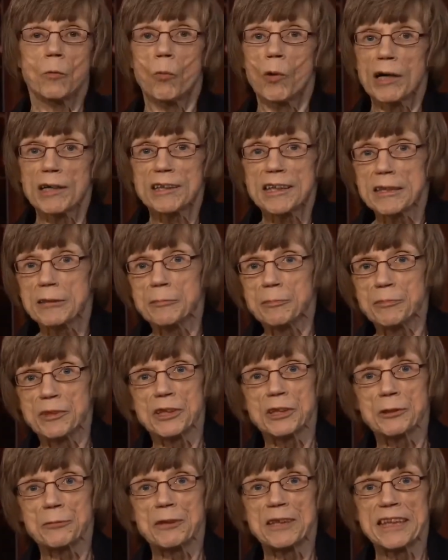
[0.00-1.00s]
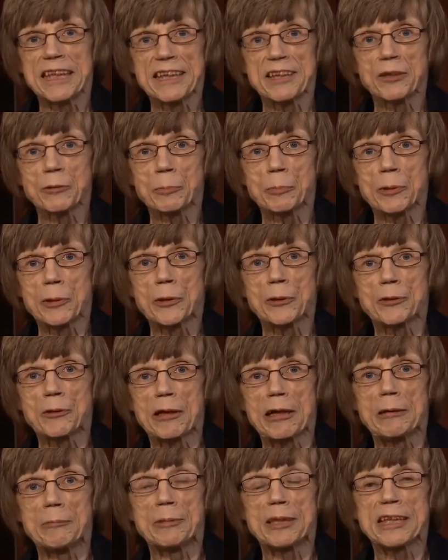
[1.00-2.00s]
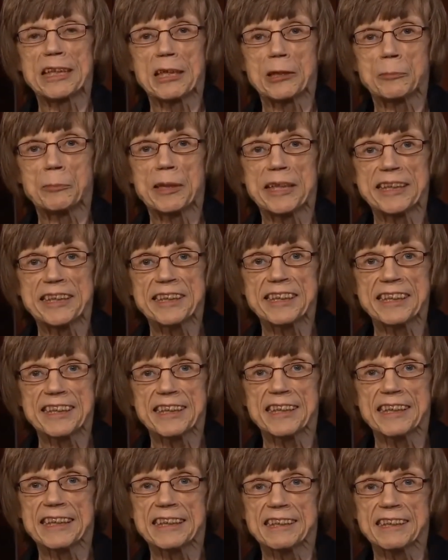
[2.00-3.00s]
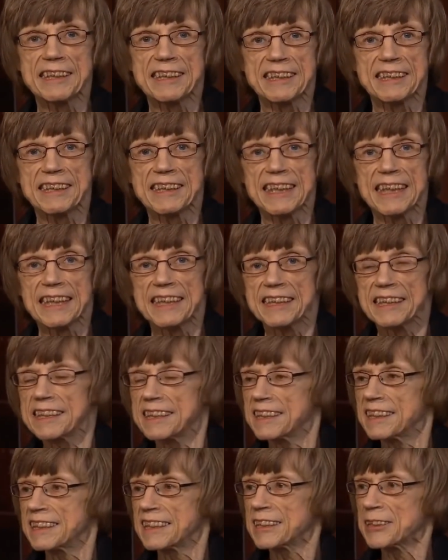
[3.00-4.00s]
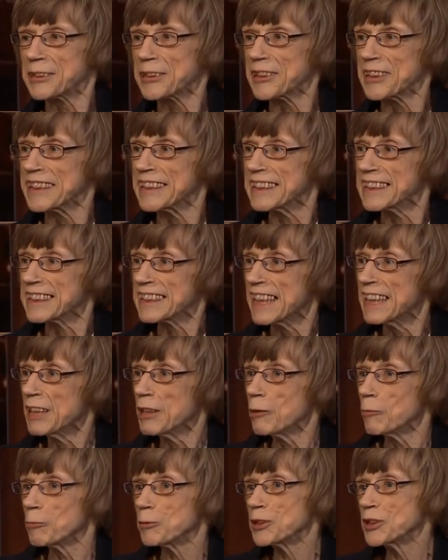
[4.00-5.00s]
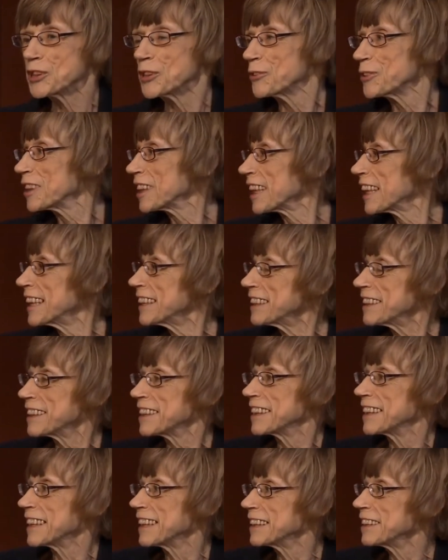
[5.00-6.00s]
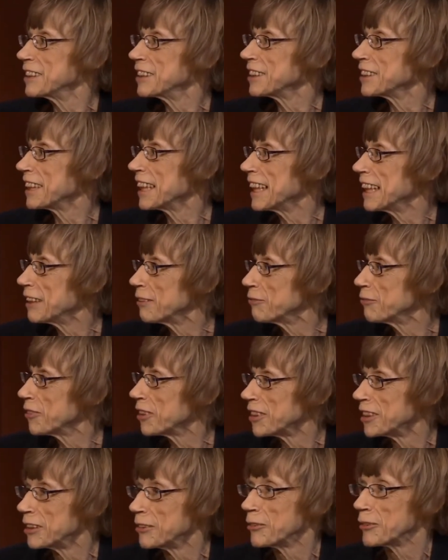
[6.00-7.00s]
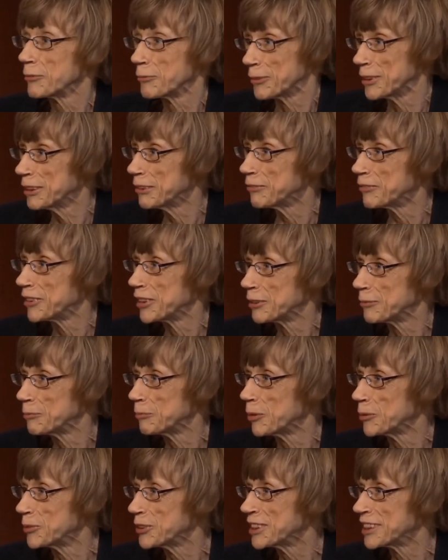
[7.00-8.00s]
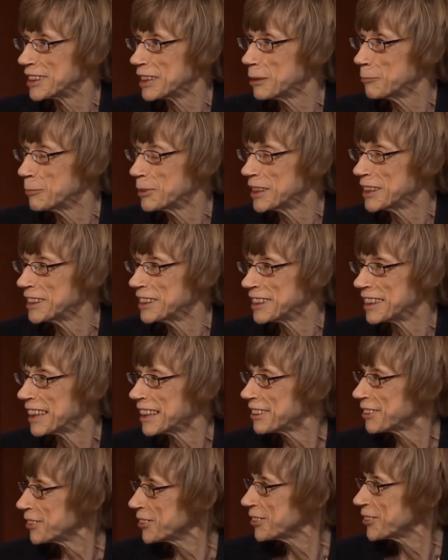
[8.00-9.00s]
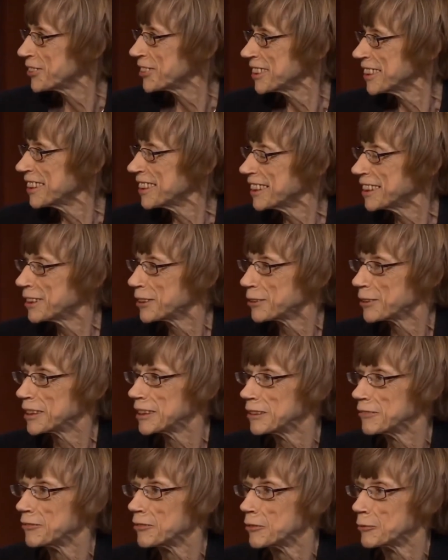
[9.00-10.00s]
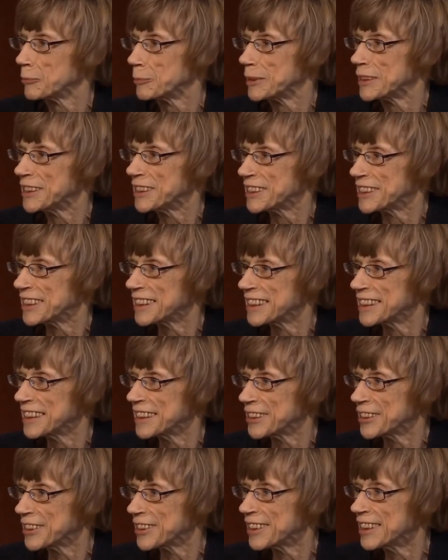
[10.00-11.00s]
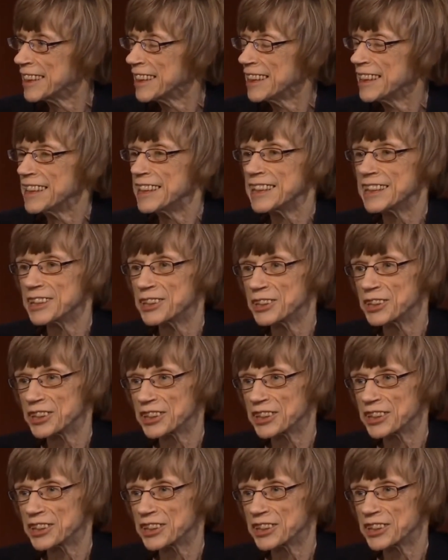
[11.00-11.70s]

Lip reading: Welcome to another program in our Medicine and Society series. We're so glad today to have three of our most eminent doctors in the area of obesity here in